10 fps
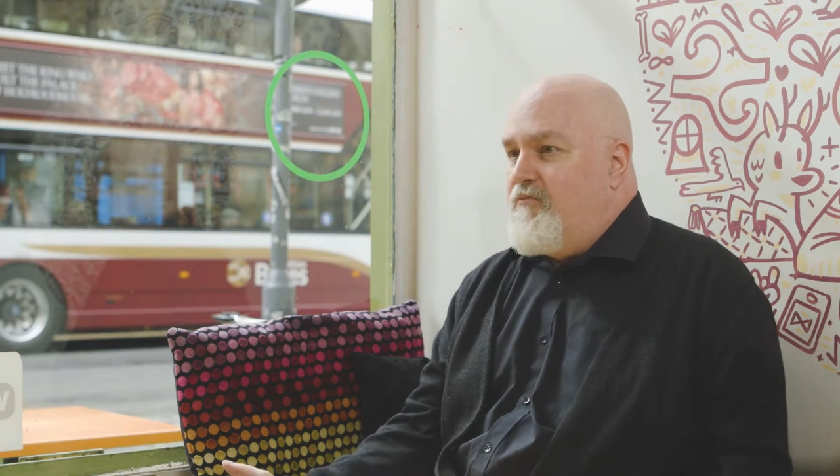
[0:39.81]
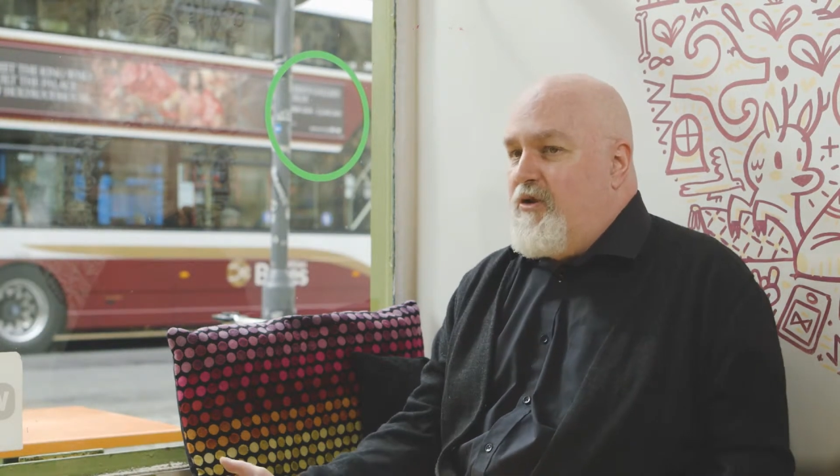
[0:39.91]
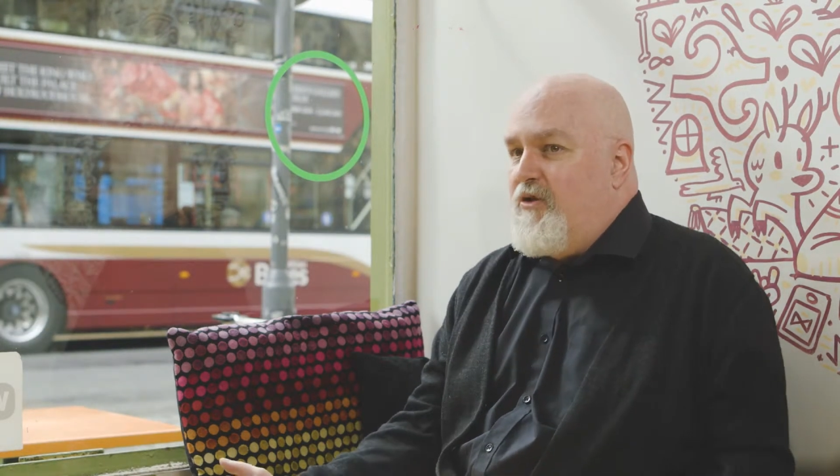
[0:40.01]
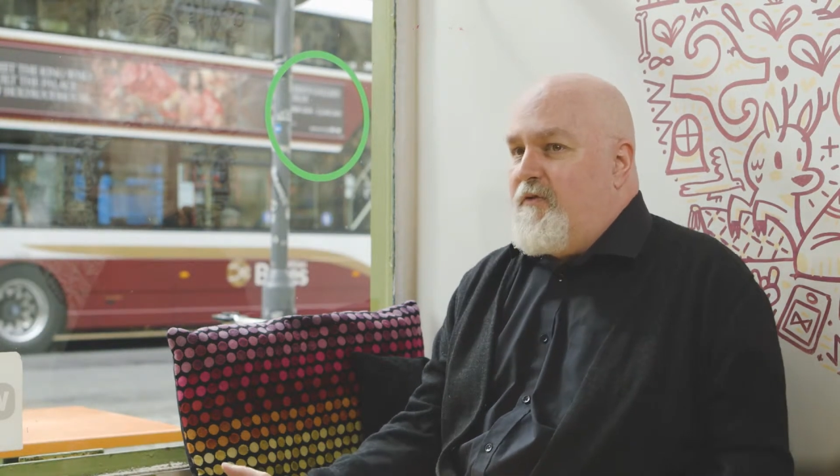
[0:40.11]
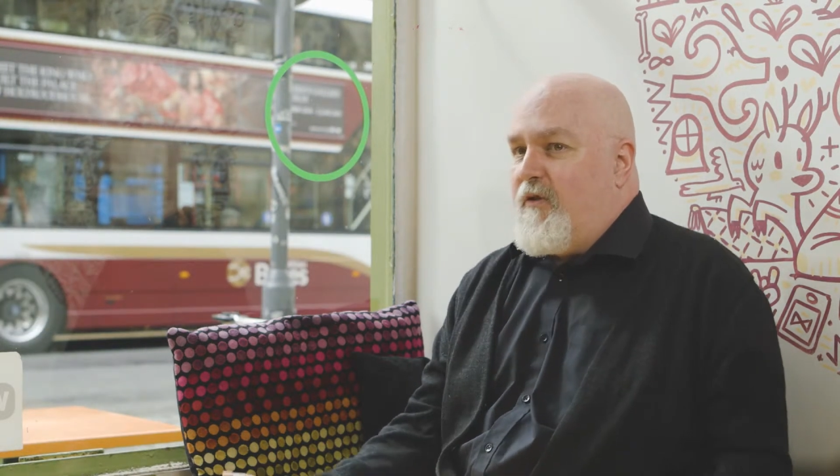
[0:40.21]

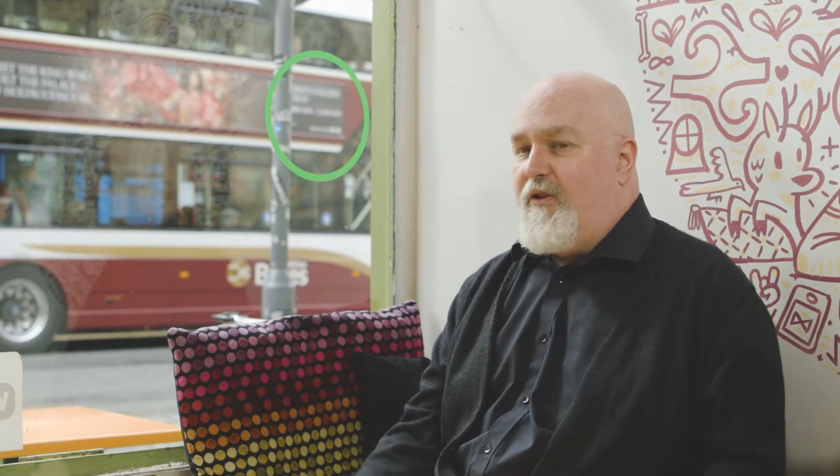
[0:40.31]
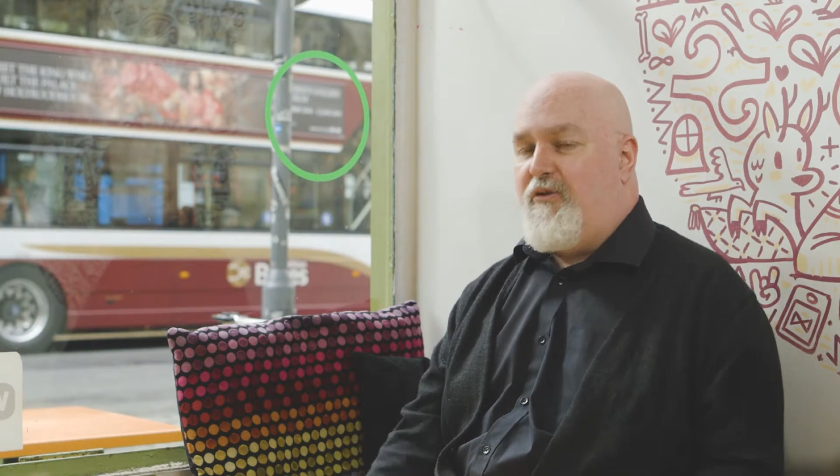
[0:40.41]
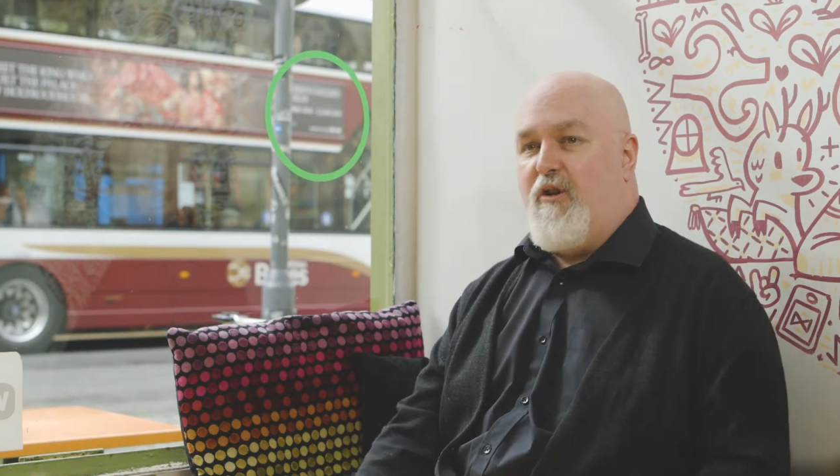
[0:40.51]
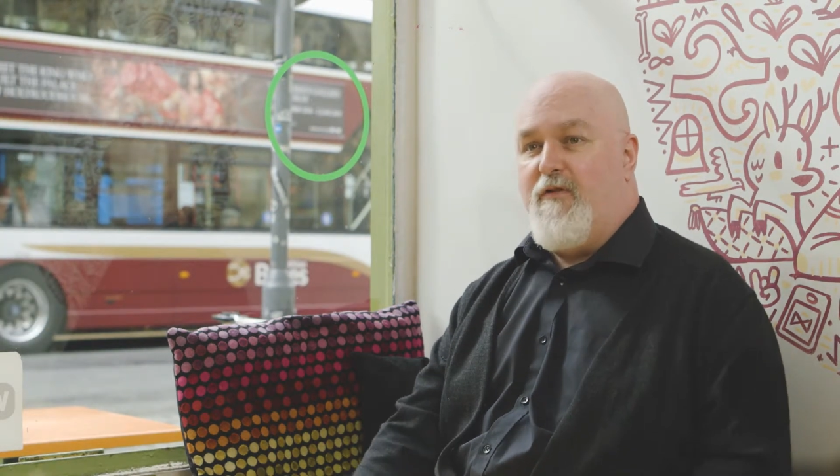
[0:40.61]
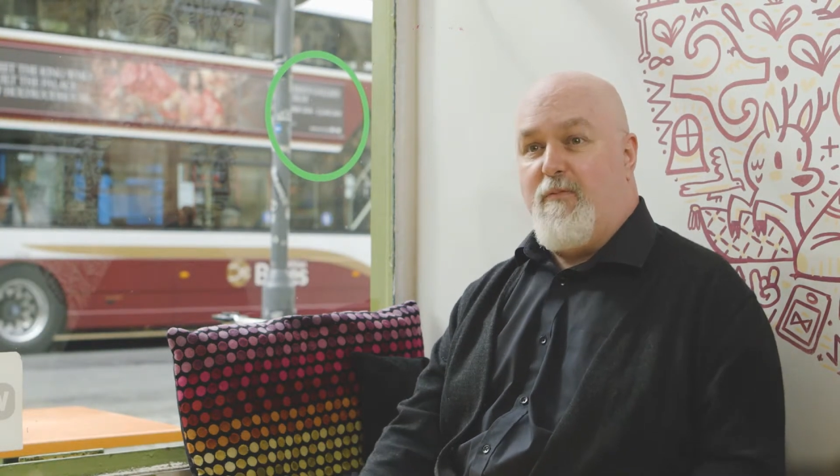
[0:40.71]
use Forest
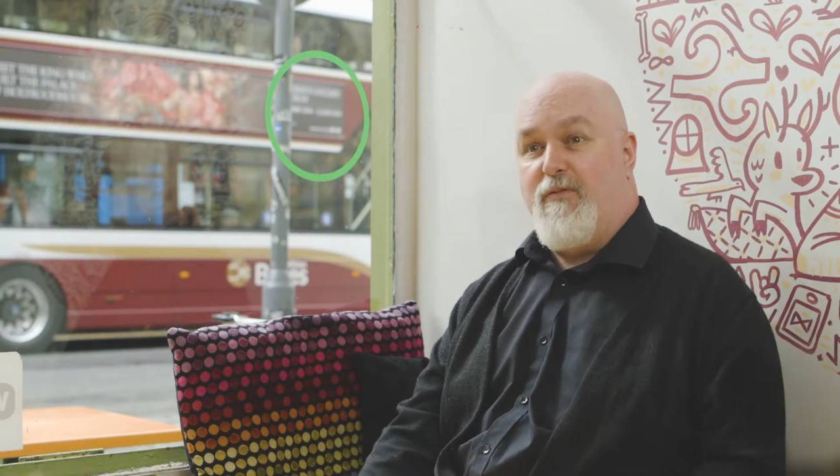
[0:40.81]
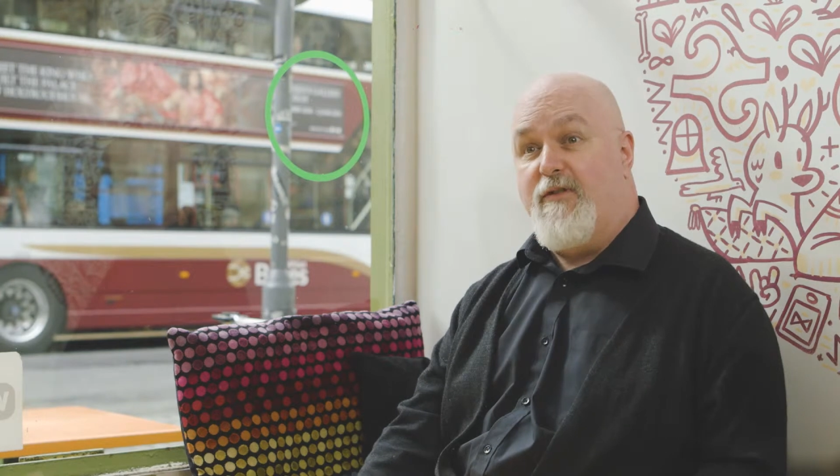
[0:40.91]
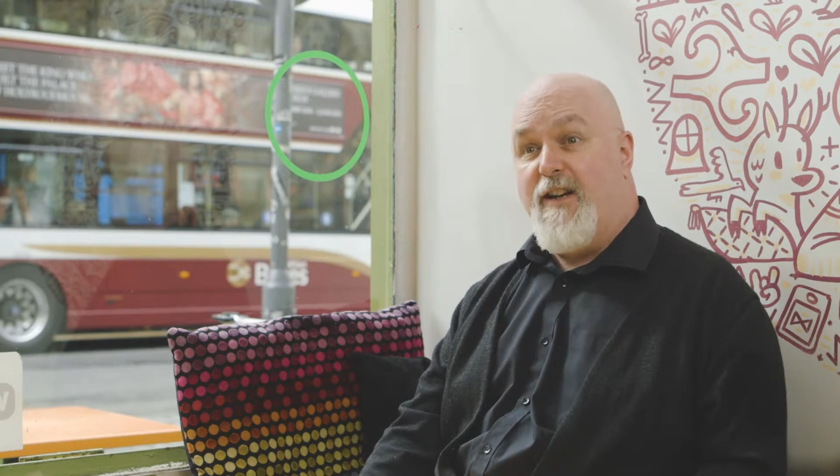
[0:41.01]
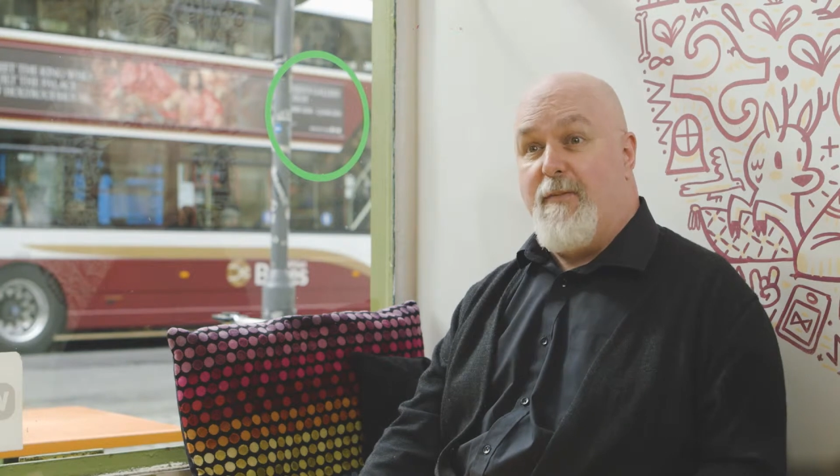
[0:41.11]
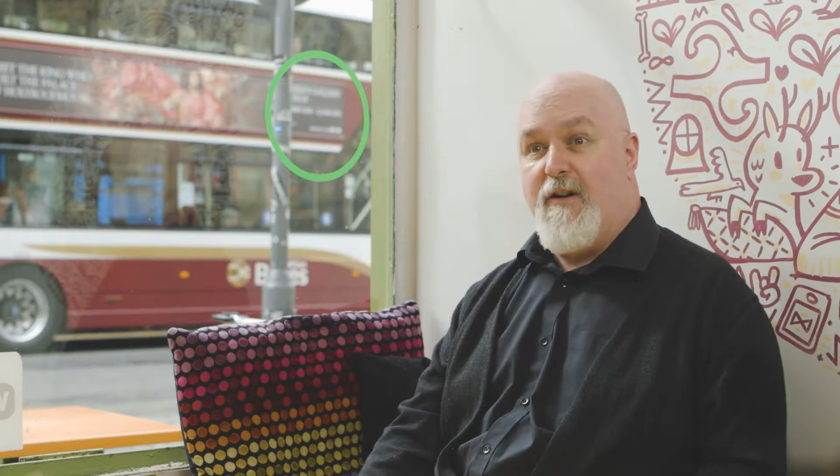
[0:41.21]
Road for
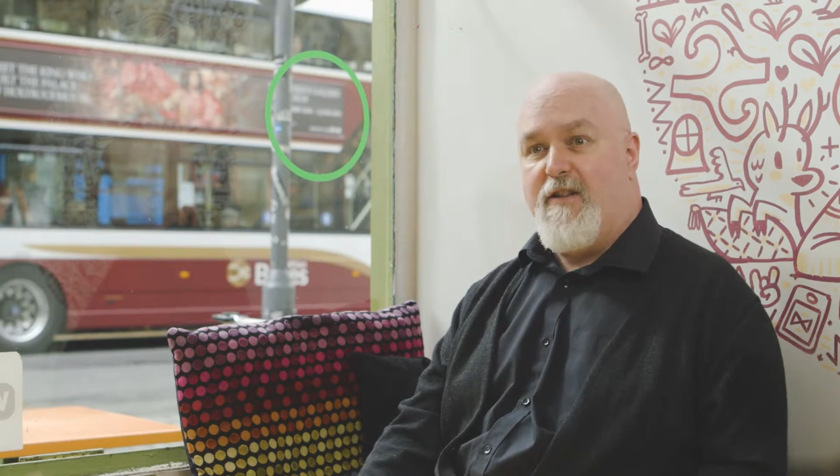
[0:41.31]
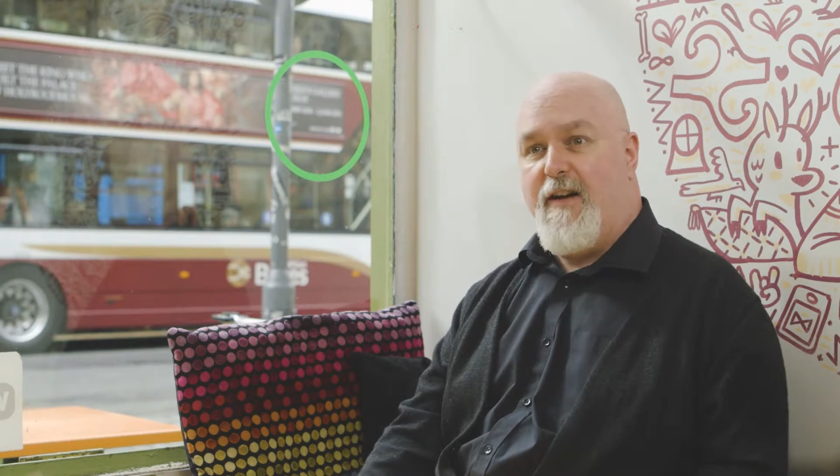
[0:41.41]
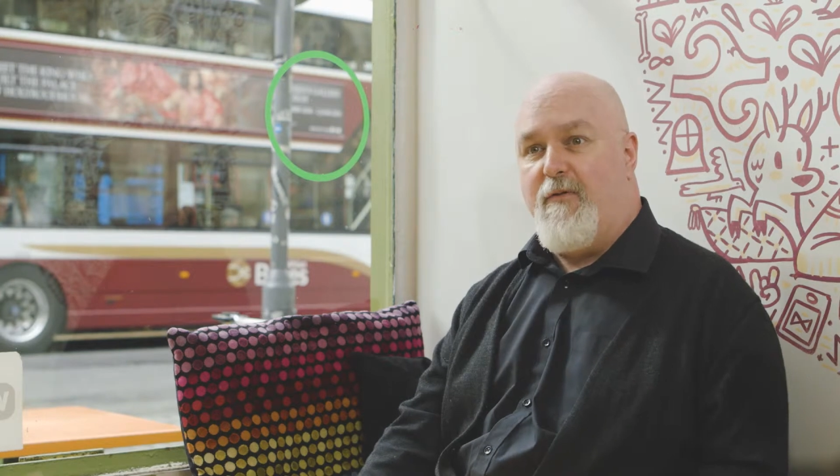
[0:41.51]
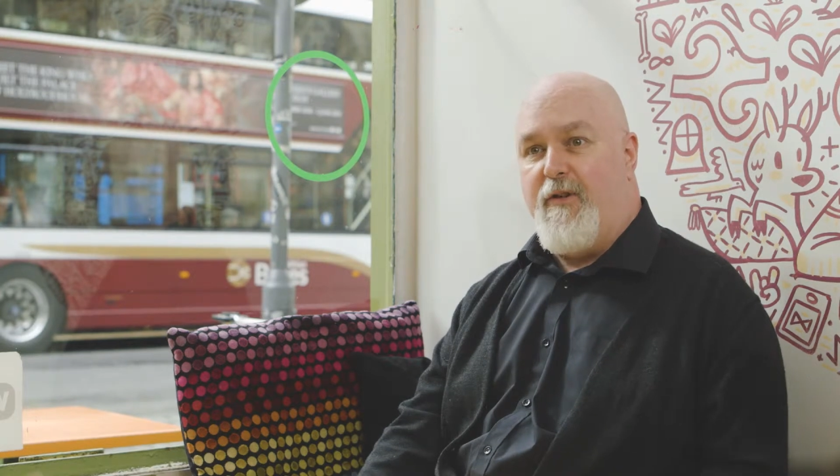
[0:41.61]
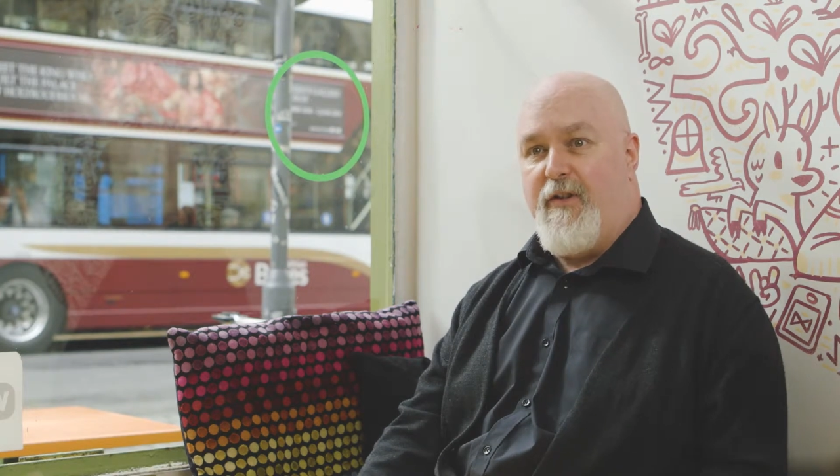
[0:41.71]
pretty much
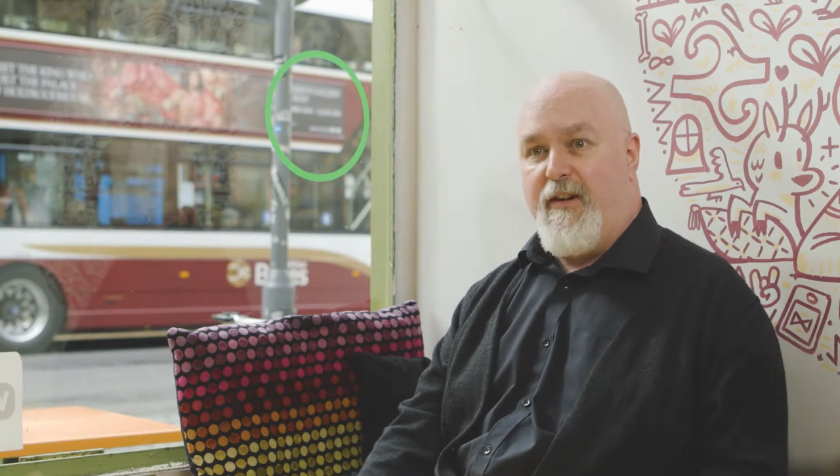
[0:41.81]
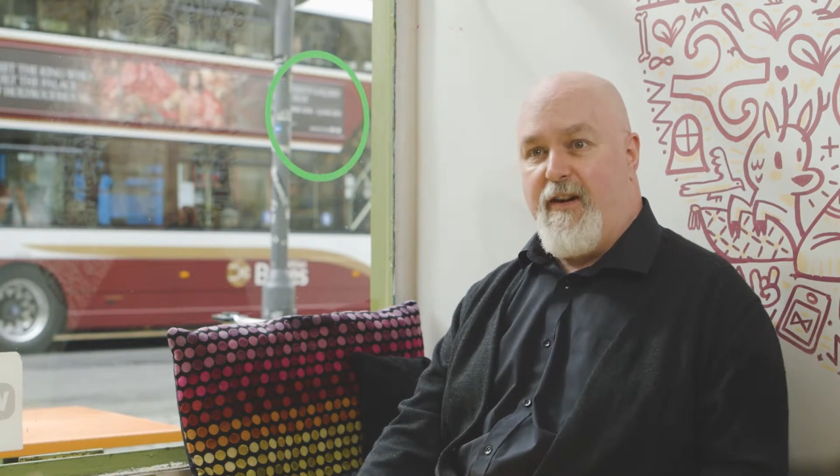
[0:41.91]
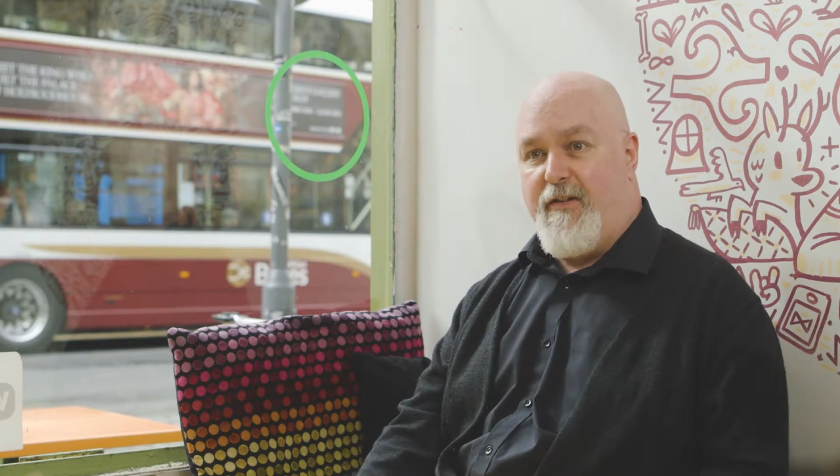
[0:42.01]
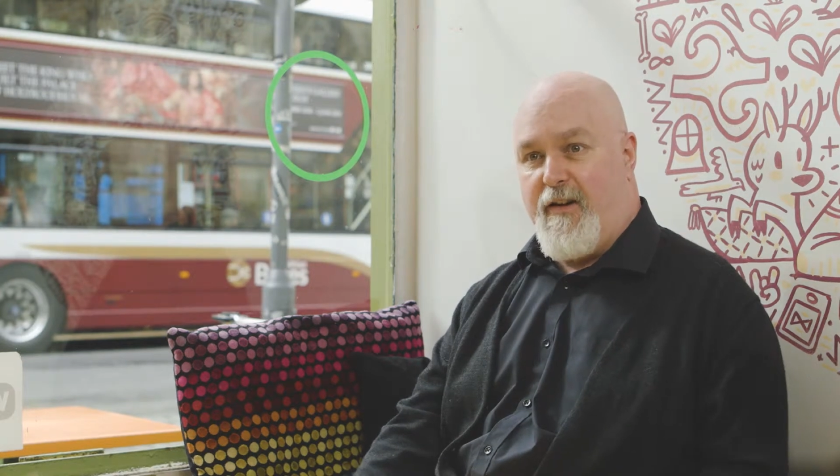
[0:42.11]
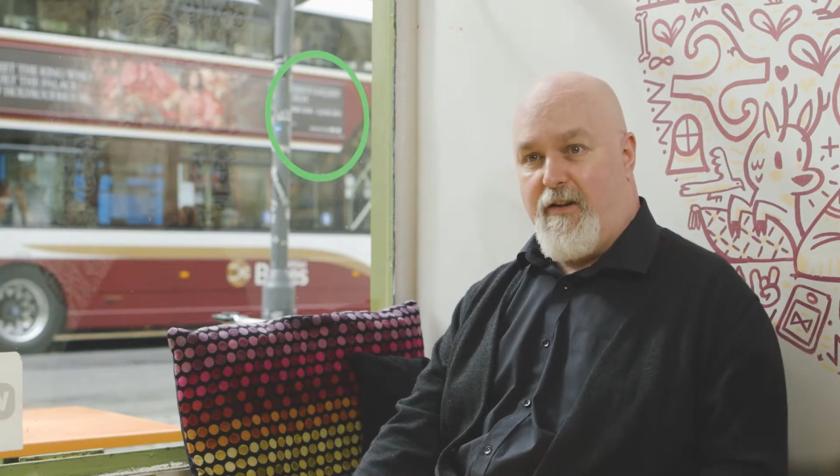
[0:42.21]
everything,
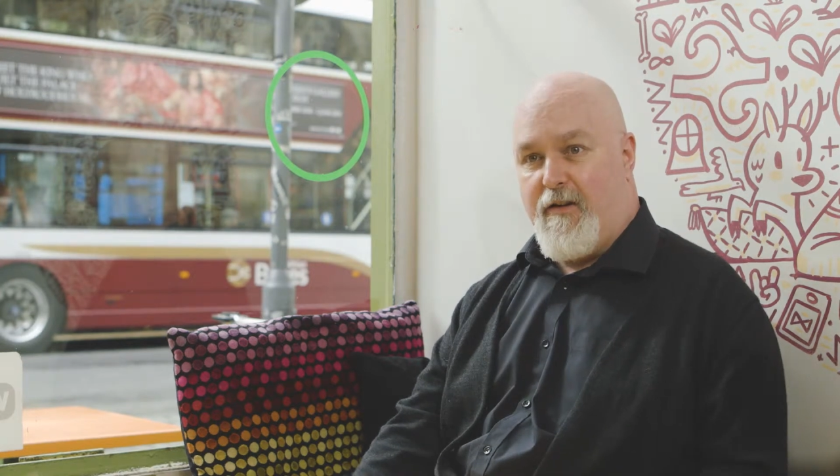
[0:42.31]
I think.